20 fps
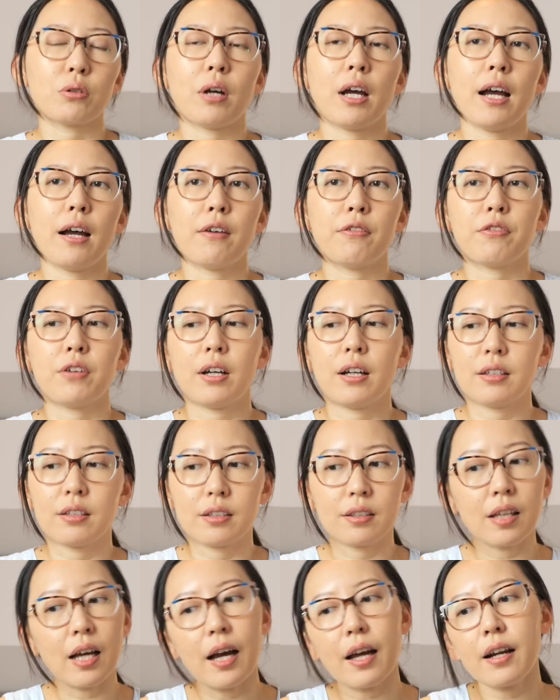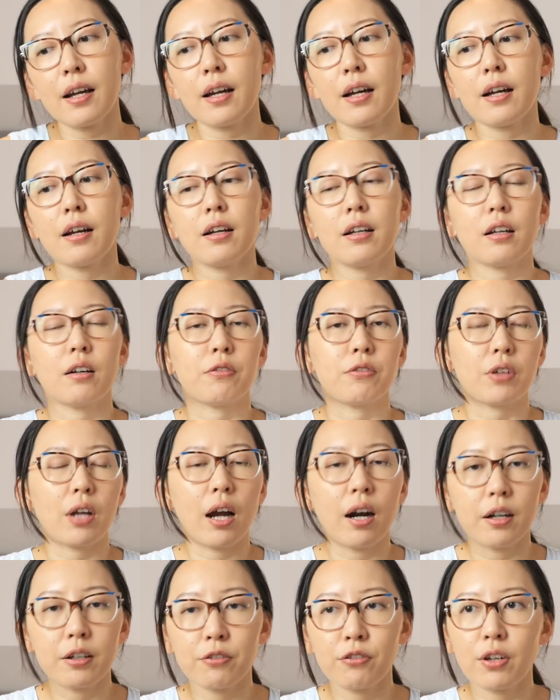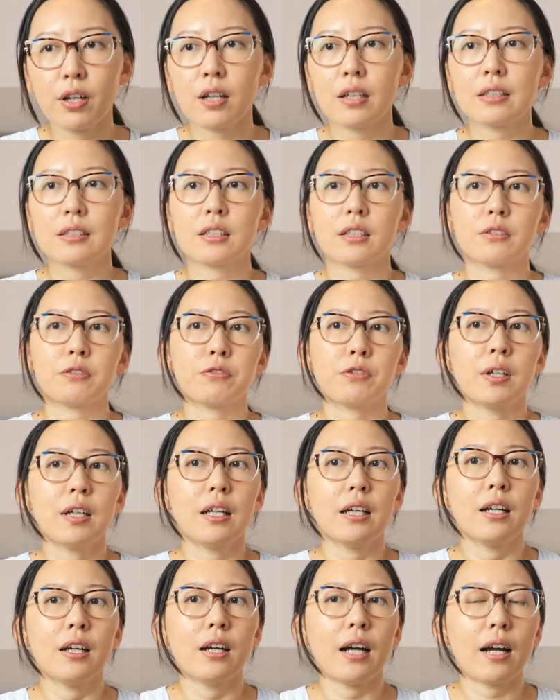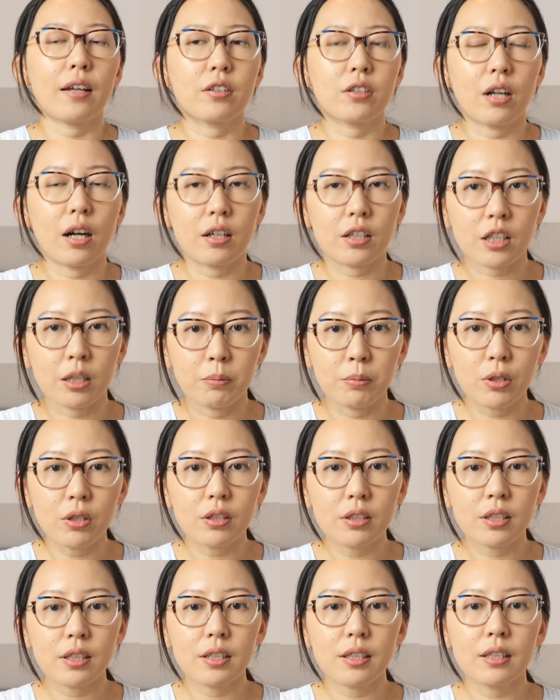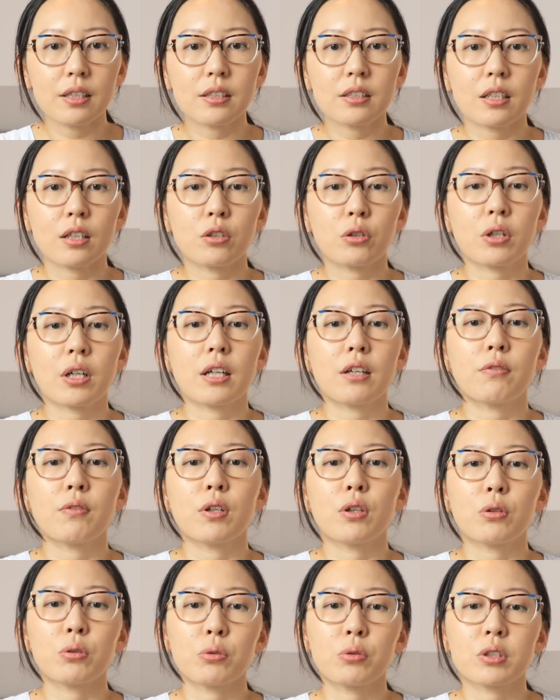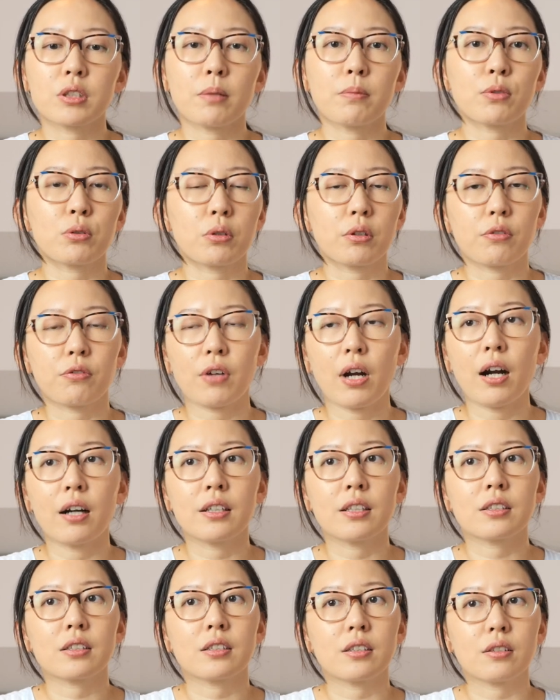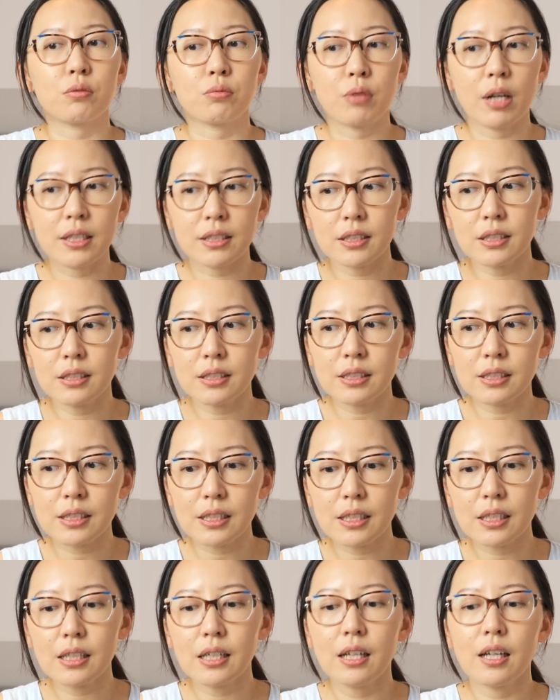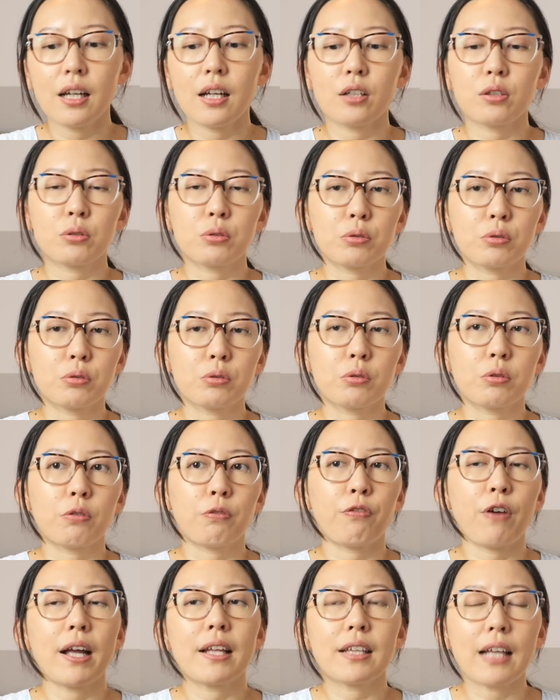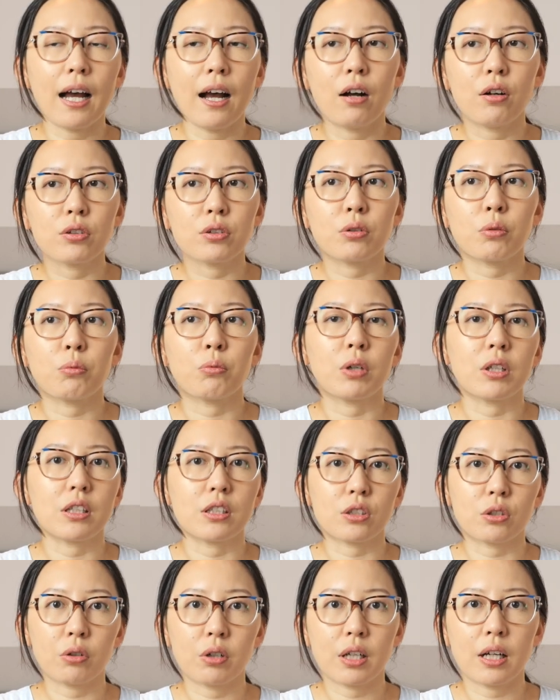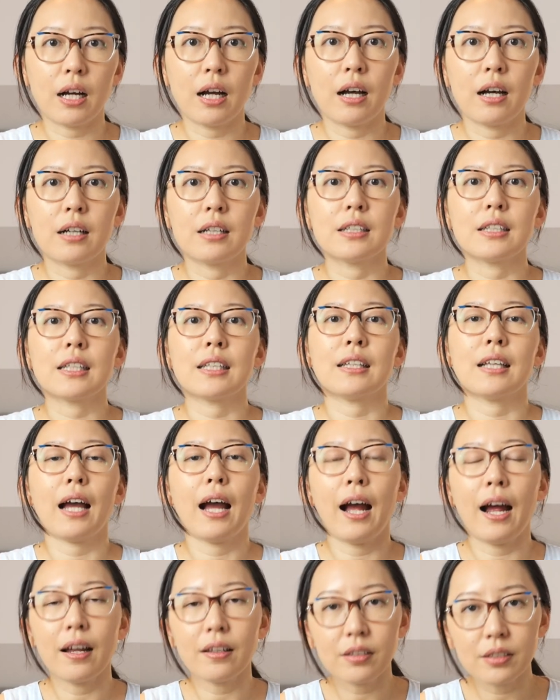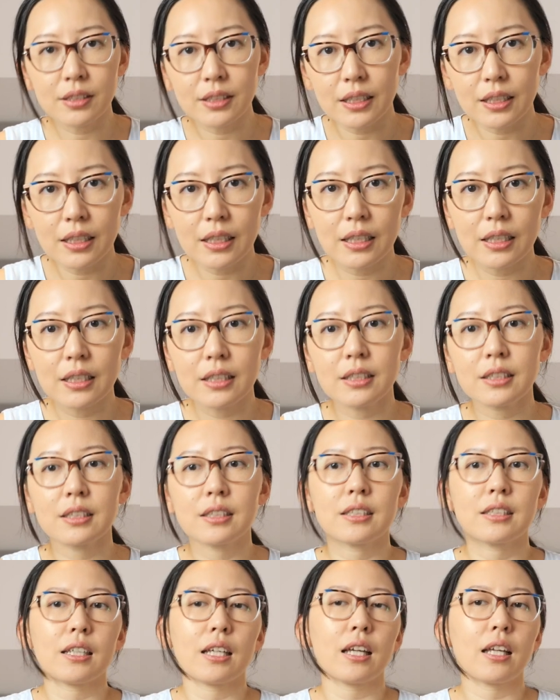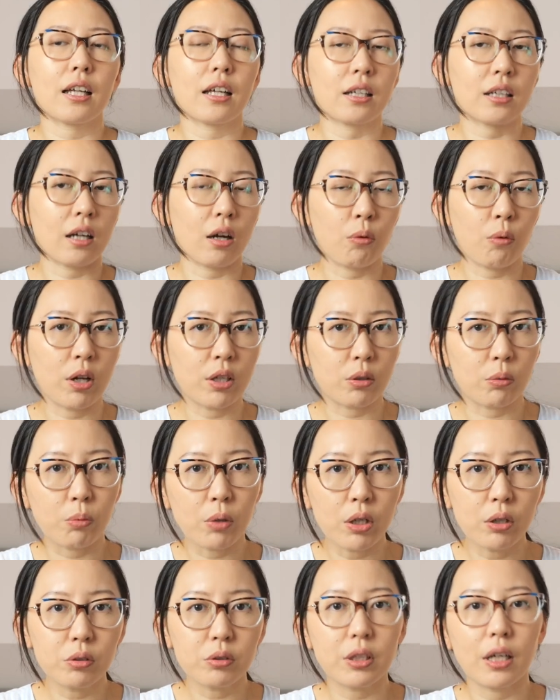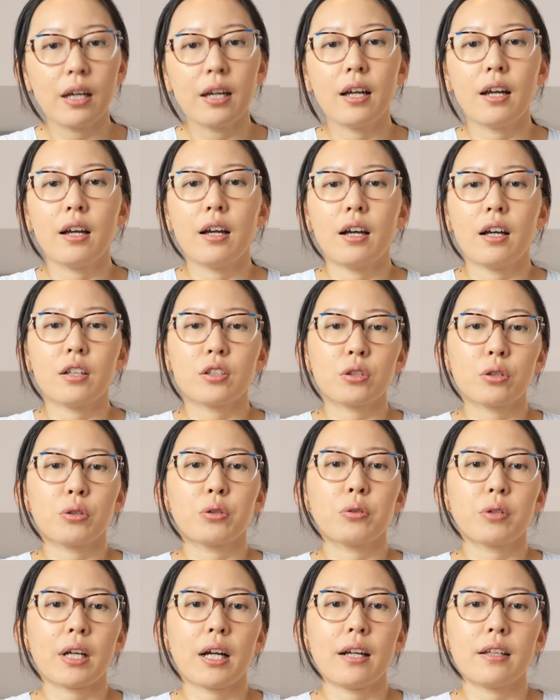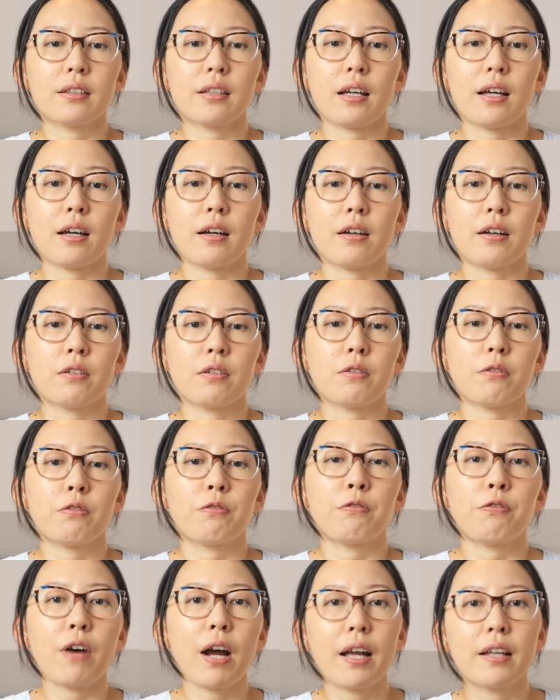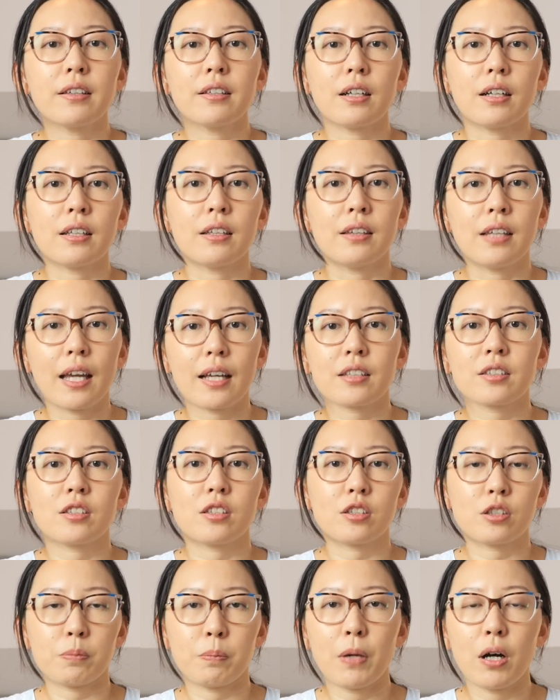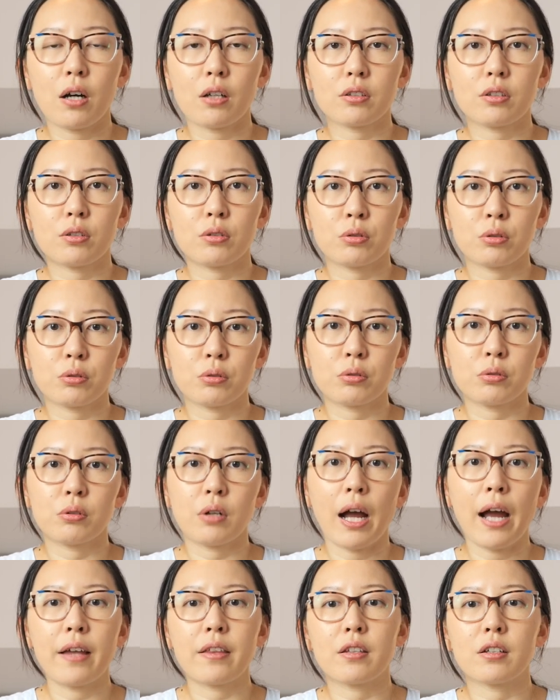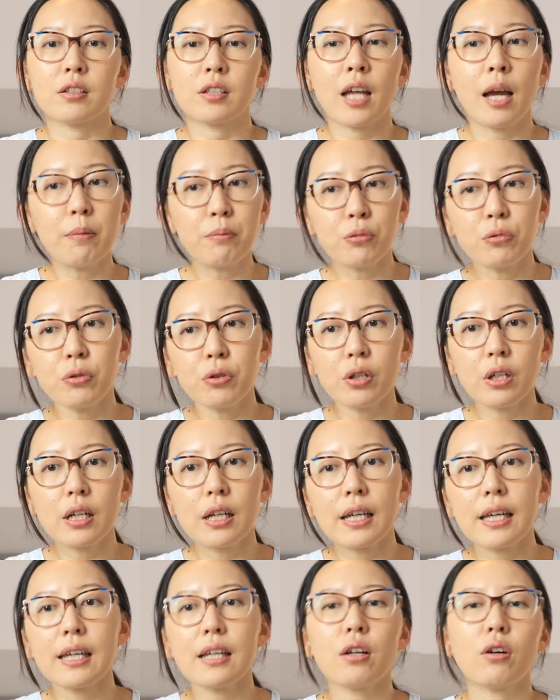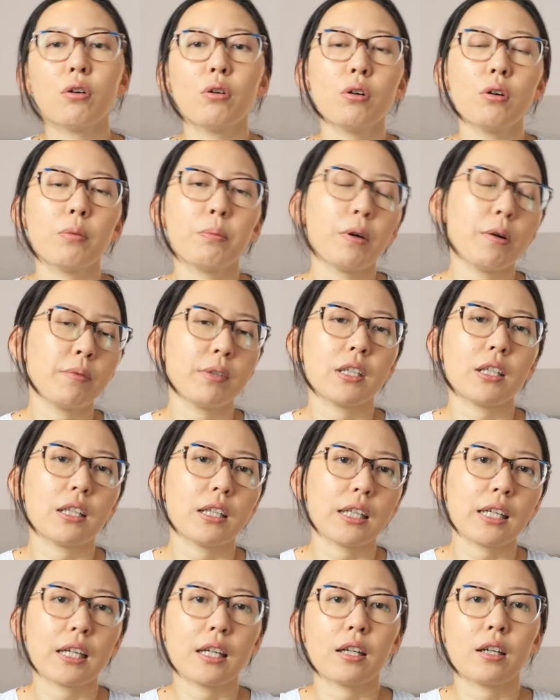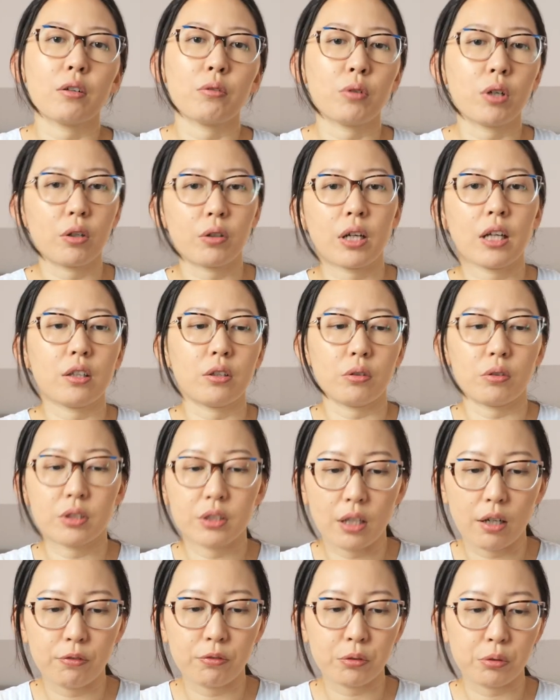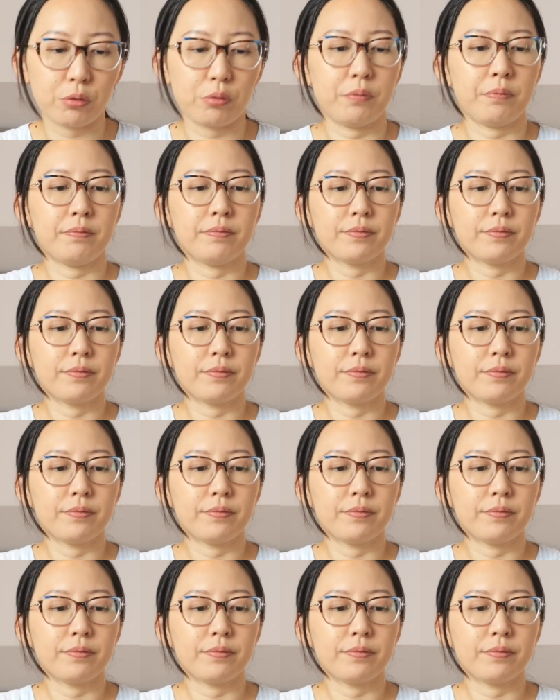you have the data of art fairs, of other art communities, and you can even do some sort of artist residency to find out what is going on in other cities around the world. So you can find a next spot to either temporarily or permanently relocate yourself to.